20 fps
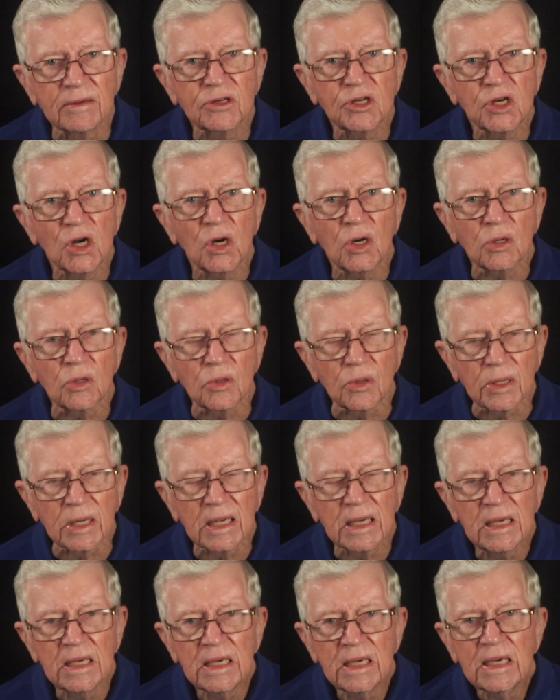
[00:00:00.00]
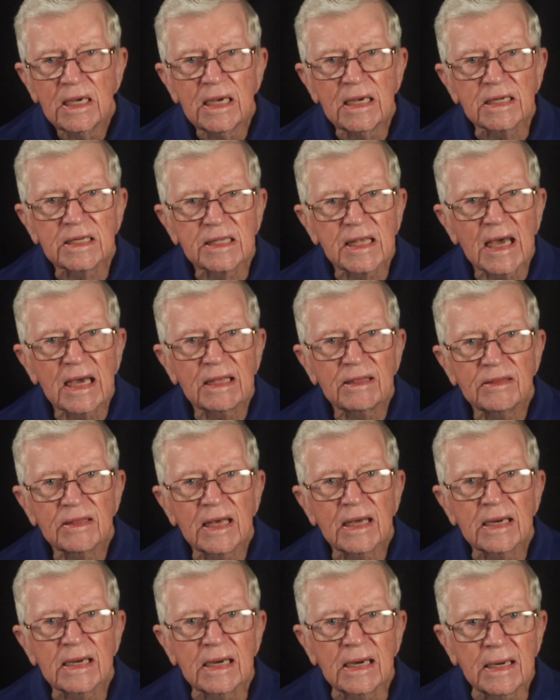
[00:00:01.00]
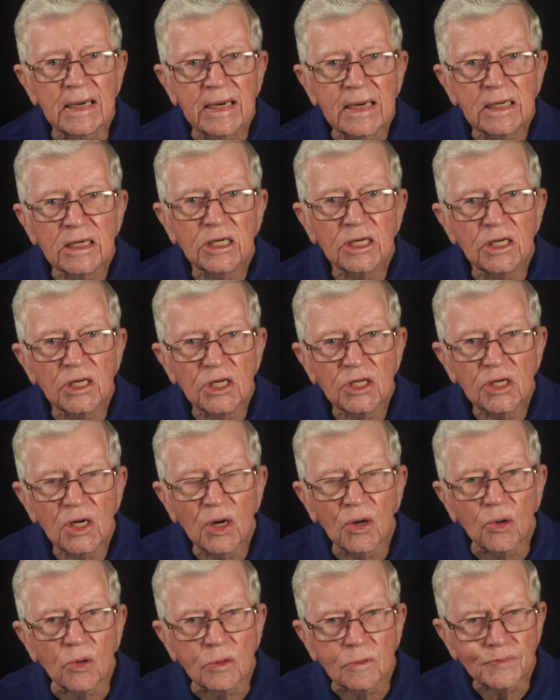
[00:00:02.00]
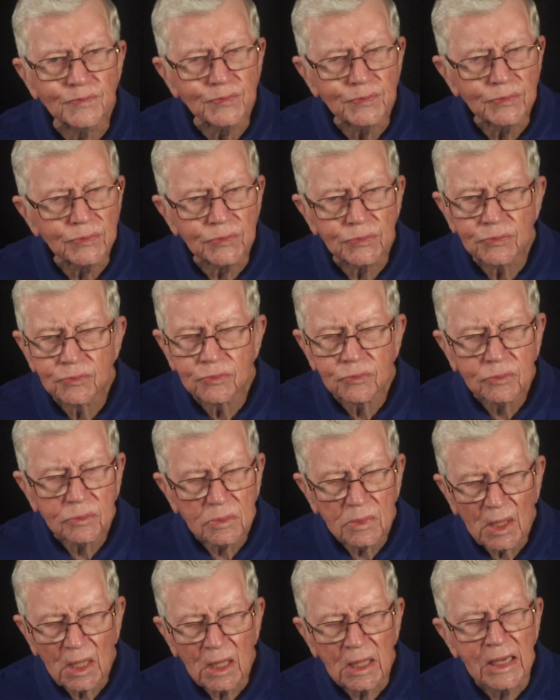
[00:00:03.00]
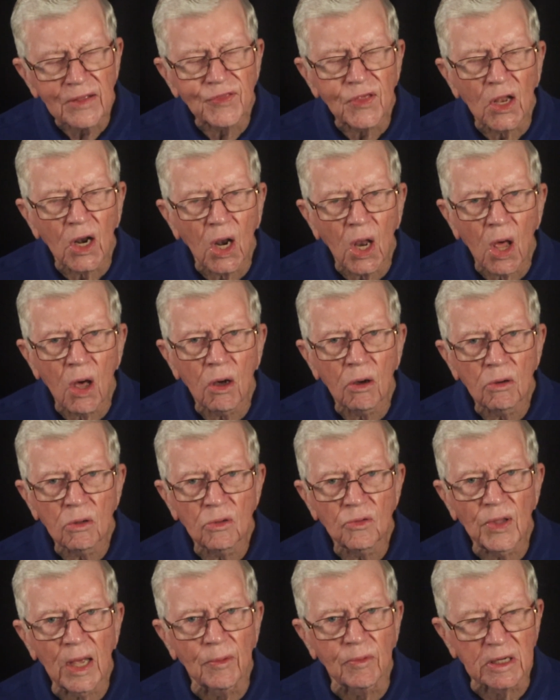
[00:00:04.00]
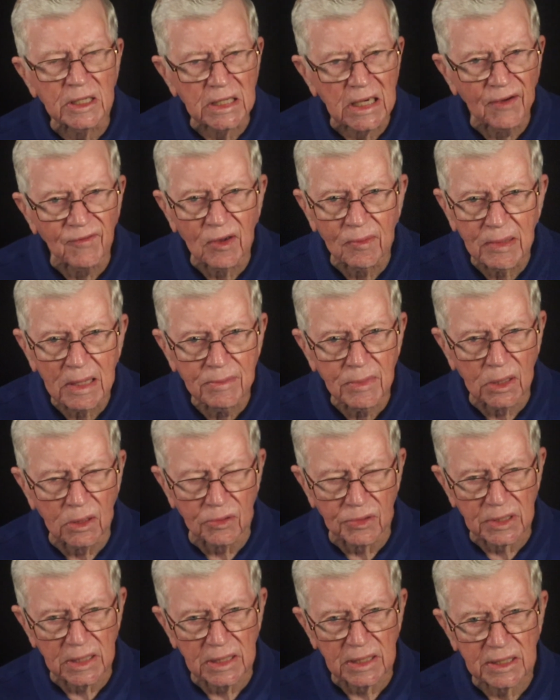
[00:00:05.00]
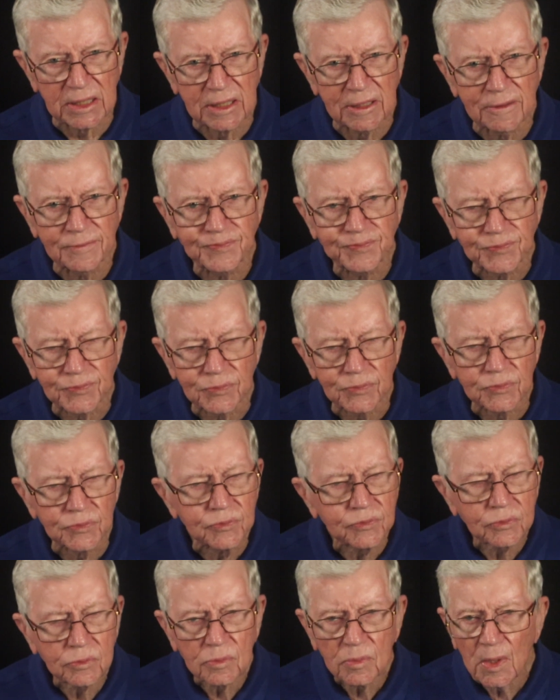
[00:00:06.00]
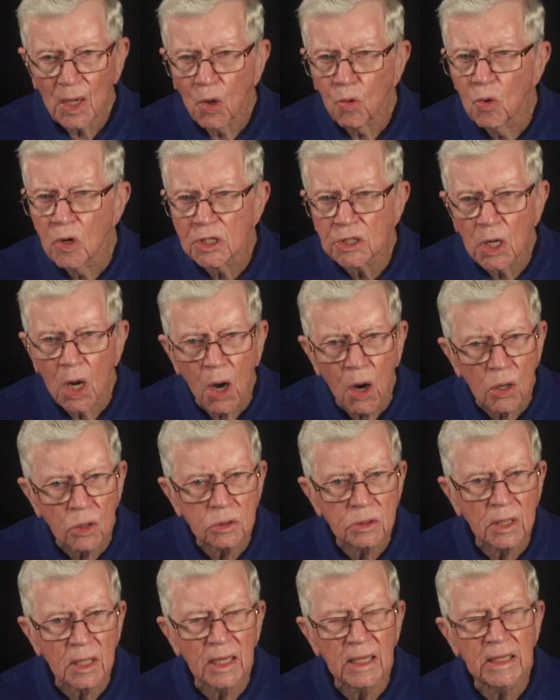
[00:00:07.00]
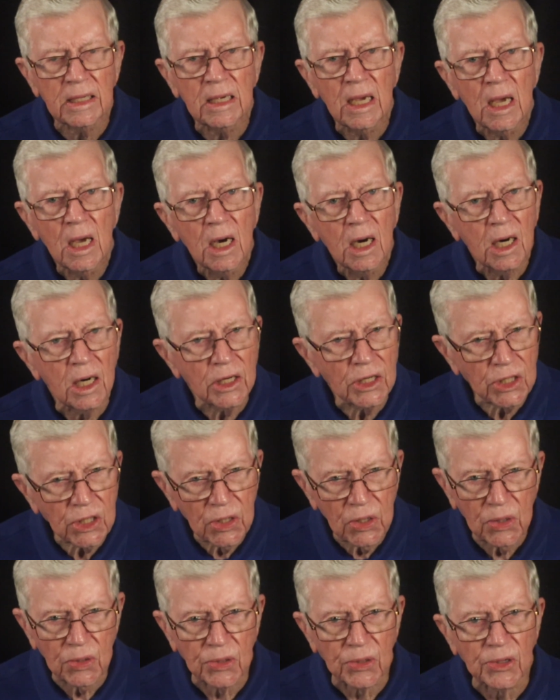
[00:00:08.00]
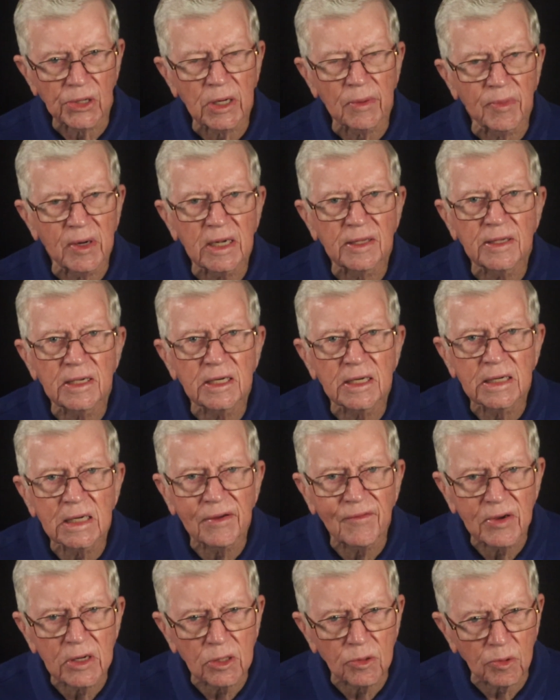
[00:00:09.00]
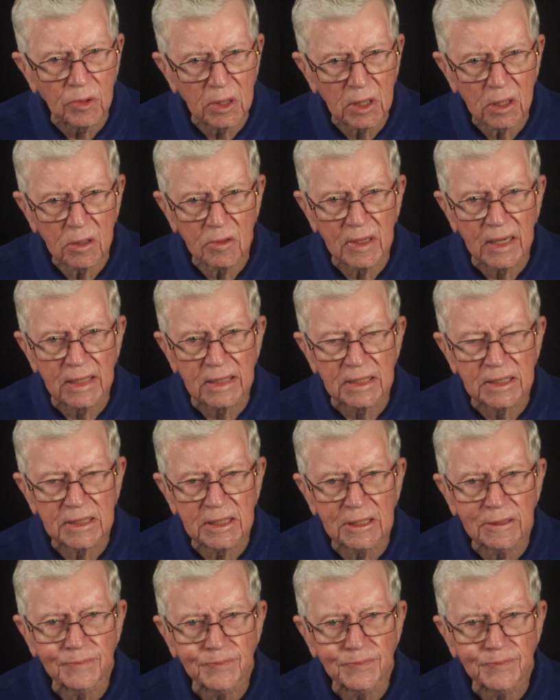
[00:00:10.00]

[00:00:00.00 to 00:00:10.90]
shown, is that it intends to show that the law that was given by Moses was only a tutor to bring these individuals to Christ.